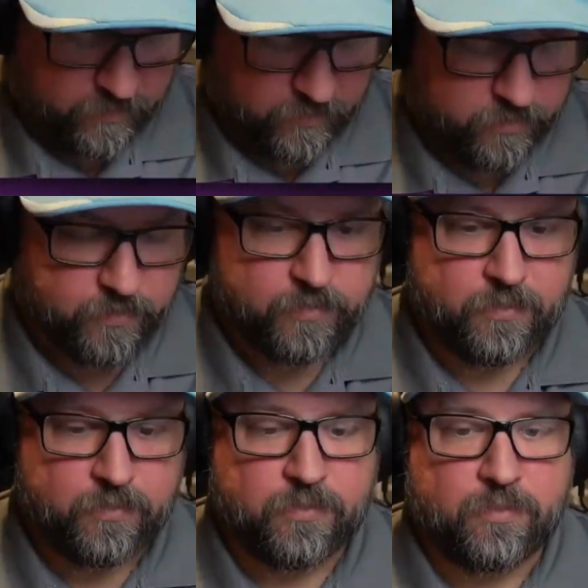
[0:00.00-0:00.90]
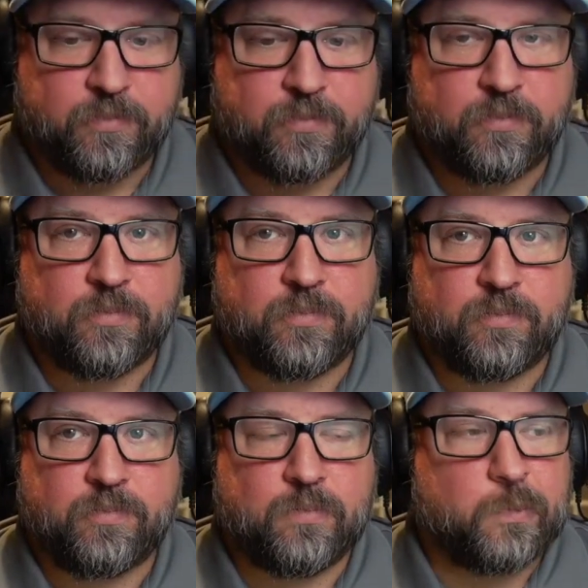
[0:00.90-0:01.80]

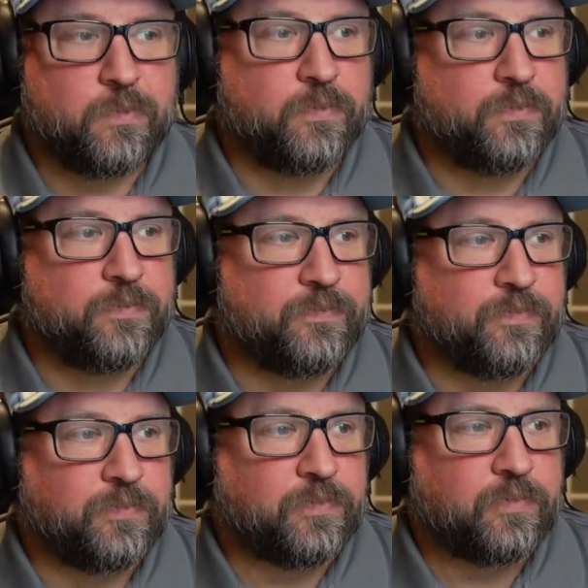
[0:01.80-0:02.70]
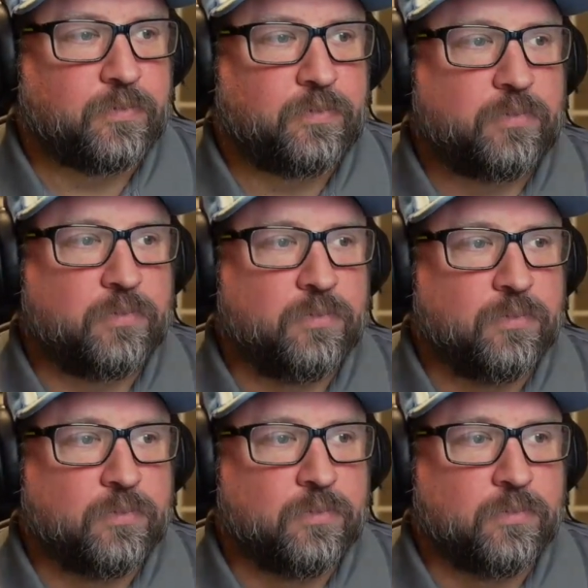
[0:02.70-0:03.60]

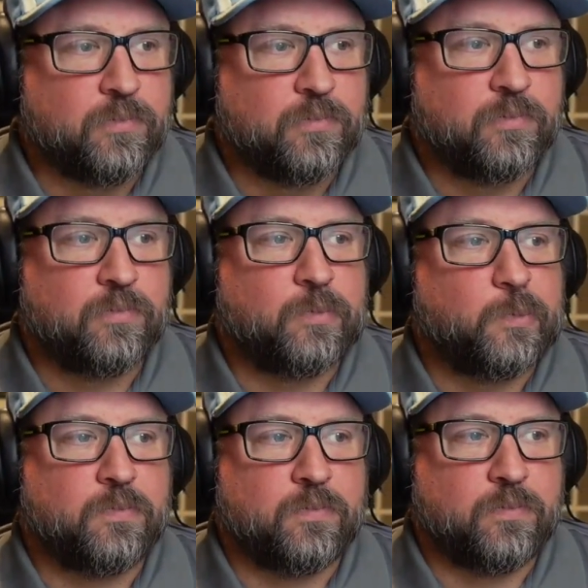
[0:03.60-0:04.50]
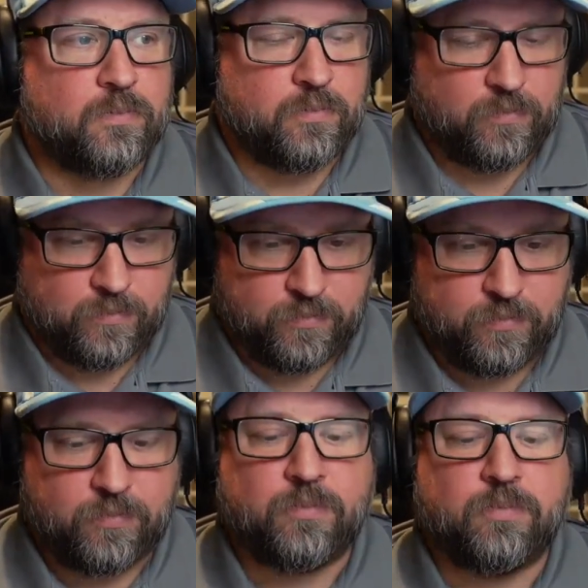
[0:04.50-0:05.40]

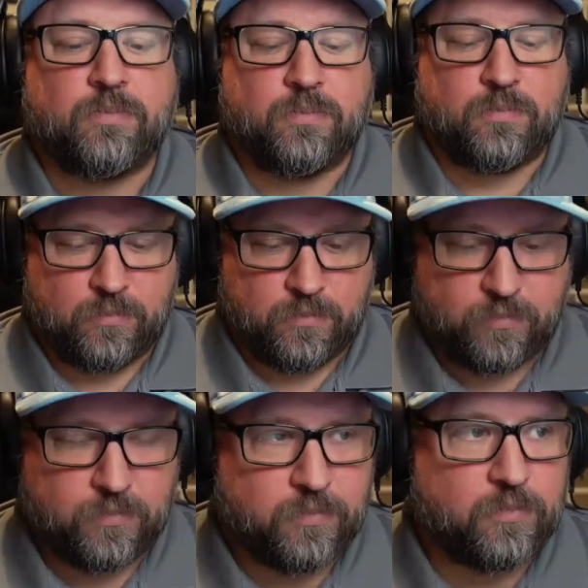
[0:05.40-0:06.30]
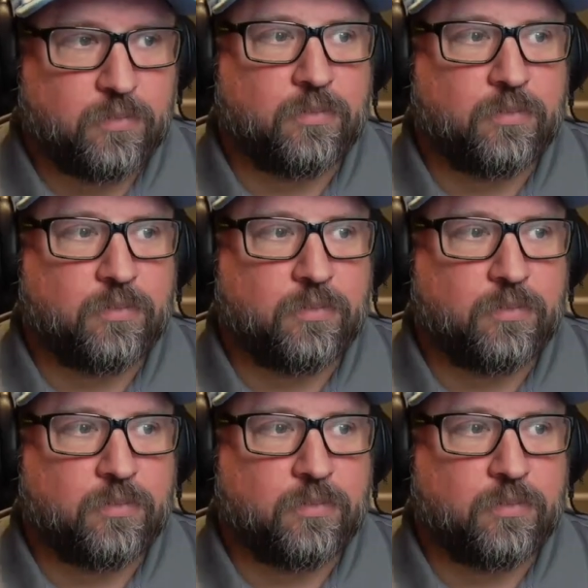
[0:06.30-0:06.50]
The person shown says nothing.